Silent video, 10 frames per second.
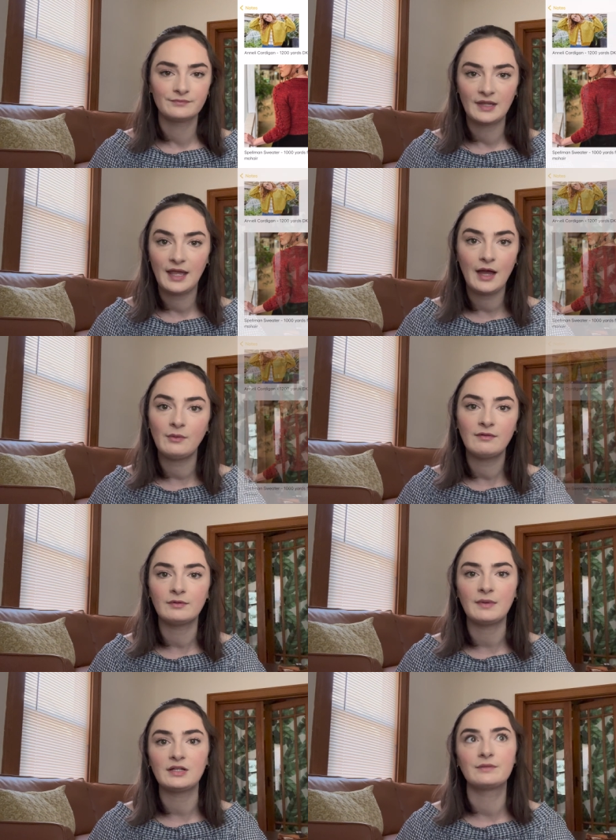however
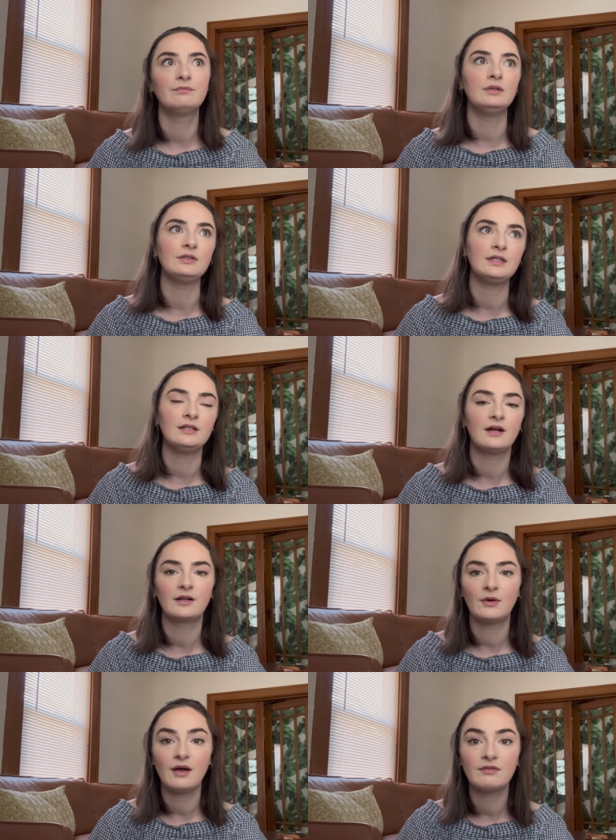much bulky yarn,
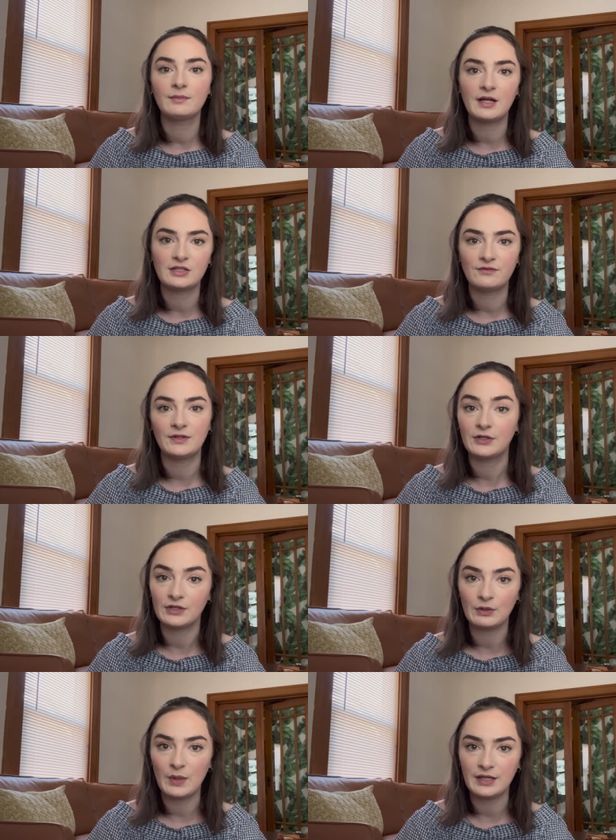however much
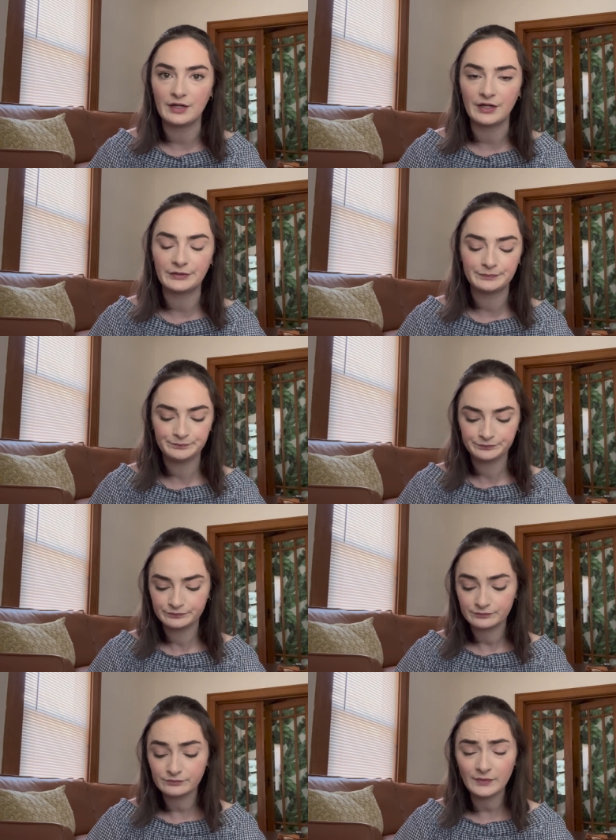fingering weight yarn
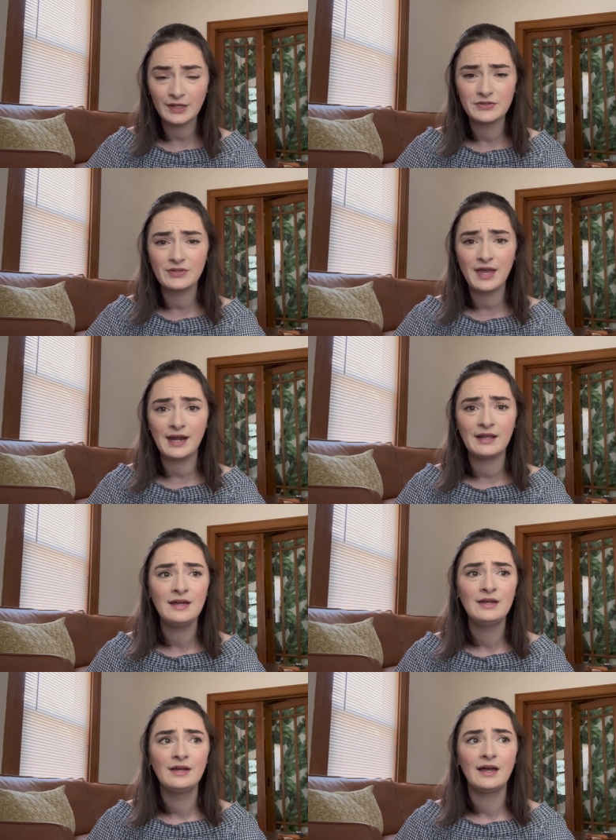so that
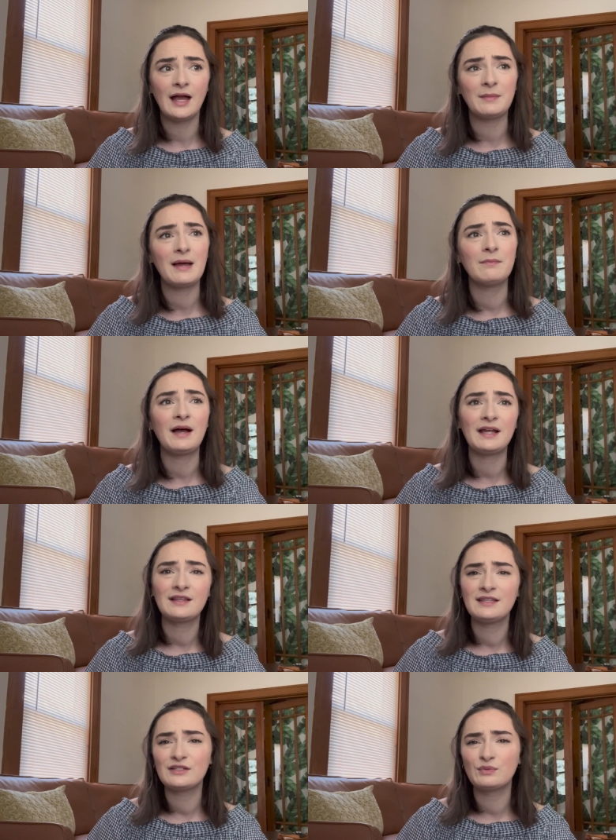I'm not buying
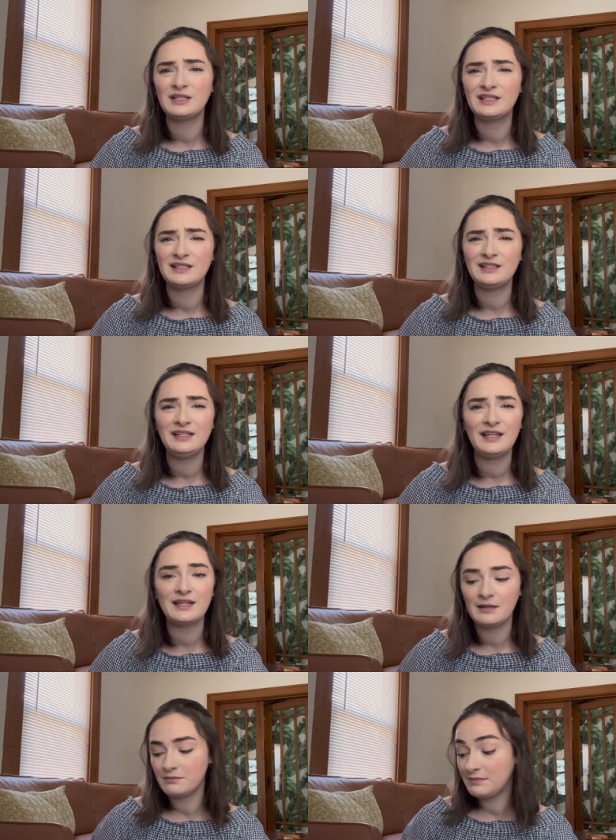things willy-nilly and that
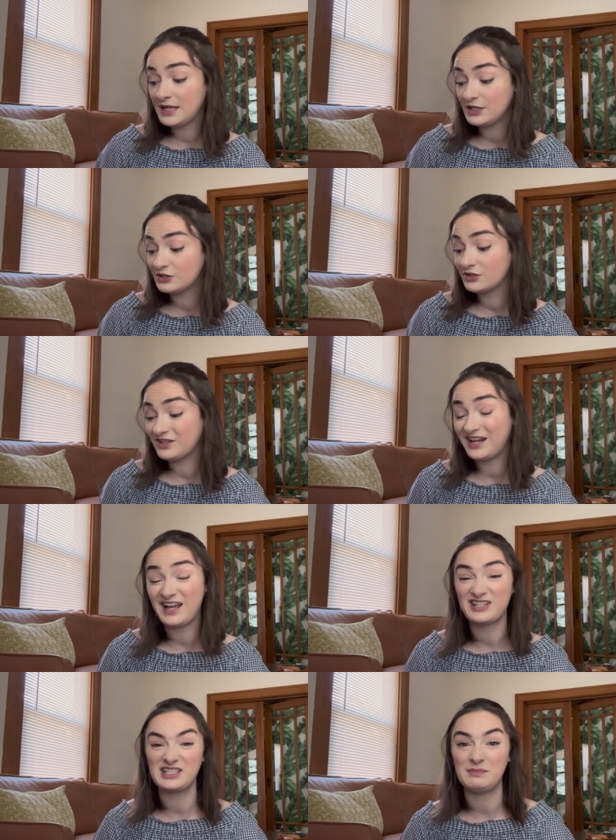I'm making sure that I
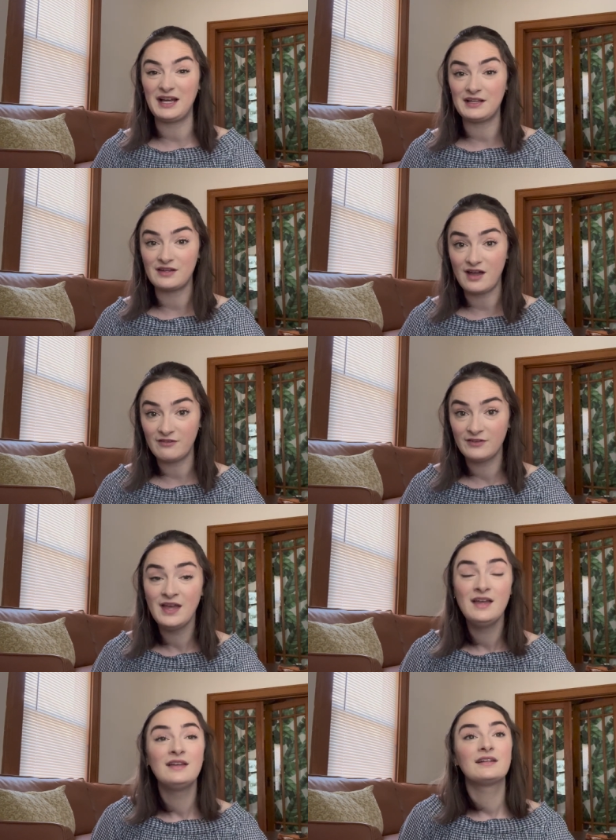actually buy enough.
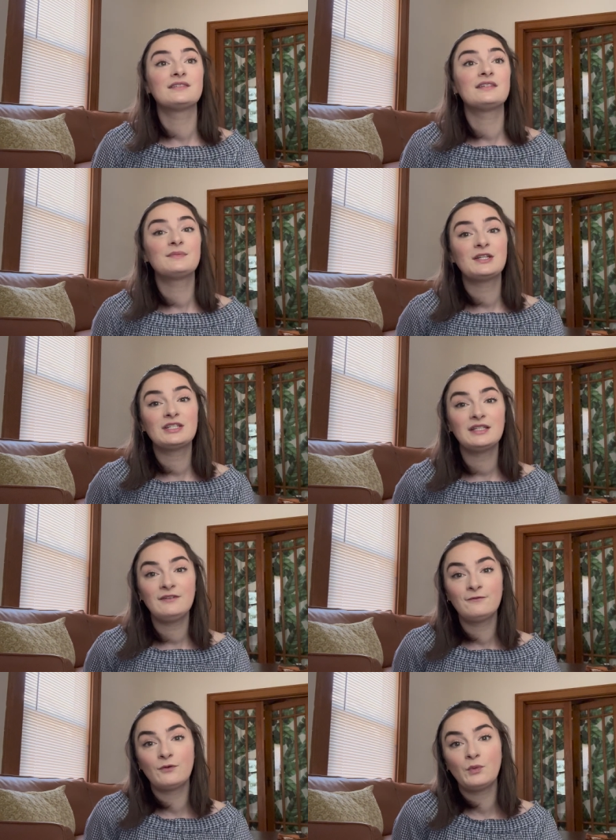Because
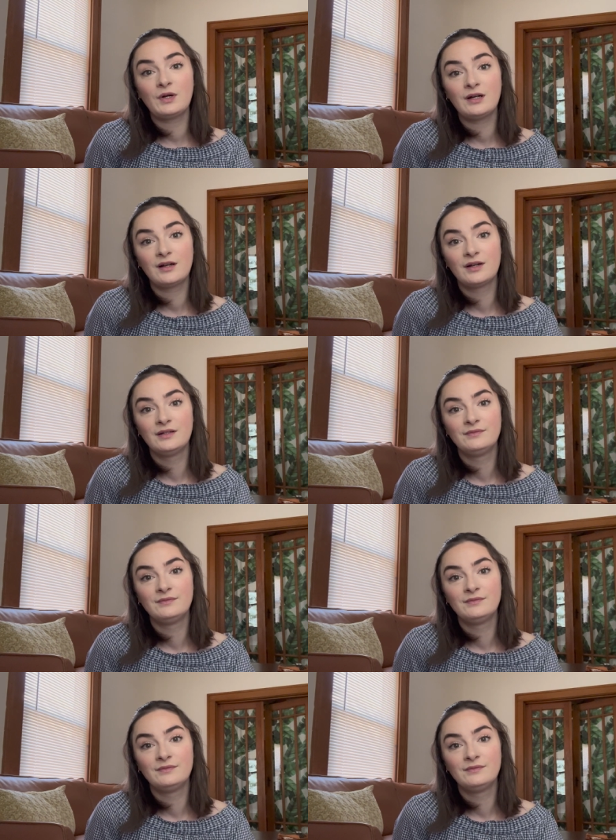especially for